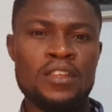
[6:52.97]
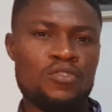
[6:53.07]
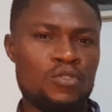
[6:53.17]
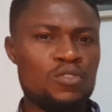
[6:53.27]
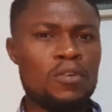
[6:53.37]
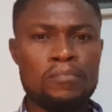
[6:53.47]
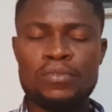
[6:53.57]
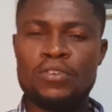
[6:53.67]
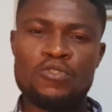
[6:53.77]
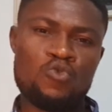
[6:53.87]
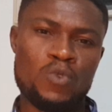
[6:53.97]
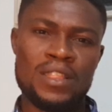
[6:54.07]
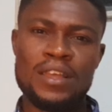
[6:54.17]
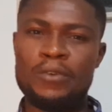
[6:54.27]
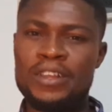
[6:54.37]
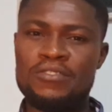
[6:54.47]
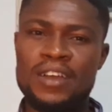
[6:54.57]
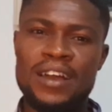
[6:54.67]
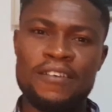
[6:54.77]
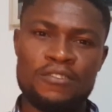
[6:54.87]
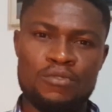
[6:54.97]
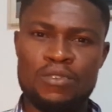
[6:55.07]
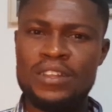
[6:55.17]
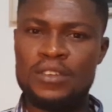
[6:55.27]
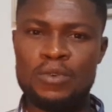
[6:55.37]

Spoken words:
So you don't put on sweater when